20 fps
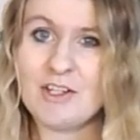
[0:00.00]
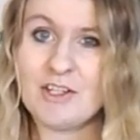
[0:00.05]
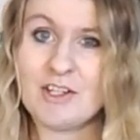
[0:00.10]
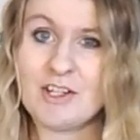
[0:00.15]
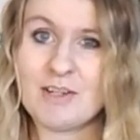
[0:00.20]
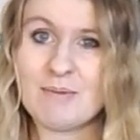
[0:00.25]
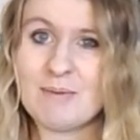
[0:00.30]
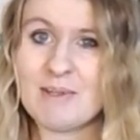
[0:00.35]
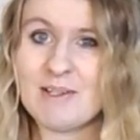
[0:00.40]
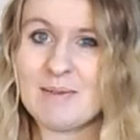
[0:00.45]
You're
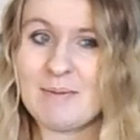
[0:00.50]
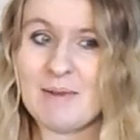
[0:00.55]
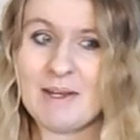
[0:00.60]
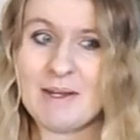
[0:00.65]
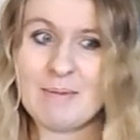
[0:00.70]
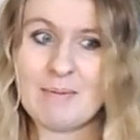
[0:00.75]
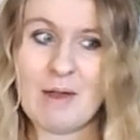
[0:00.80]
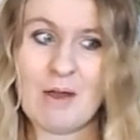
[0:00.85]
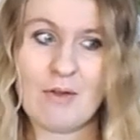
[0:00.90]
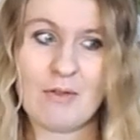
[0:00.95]
going to be
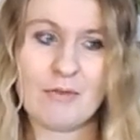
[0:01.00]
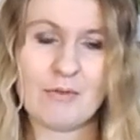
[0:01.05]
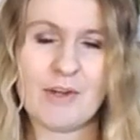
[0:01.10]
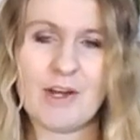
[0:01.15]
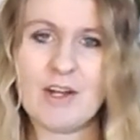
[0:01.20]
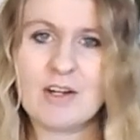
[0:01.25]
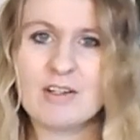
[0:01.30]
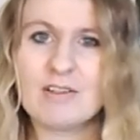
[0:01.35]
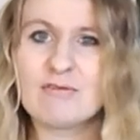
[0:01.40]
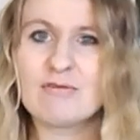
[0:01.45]
spending about
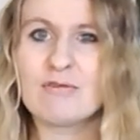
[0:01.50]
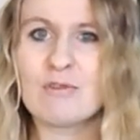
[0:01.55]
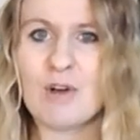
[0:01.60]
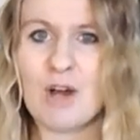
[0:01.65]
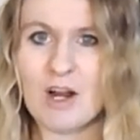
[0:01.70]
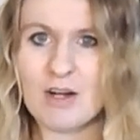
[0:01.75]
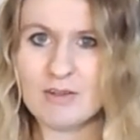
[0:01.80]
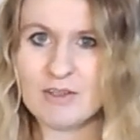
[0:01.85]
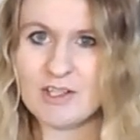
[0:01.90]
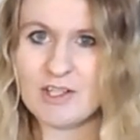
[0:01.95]
$300,
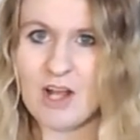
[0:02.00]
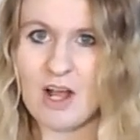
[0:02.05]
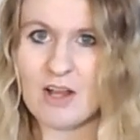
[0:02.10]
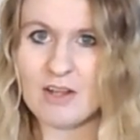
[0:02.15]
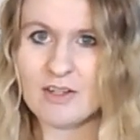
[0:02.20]
$400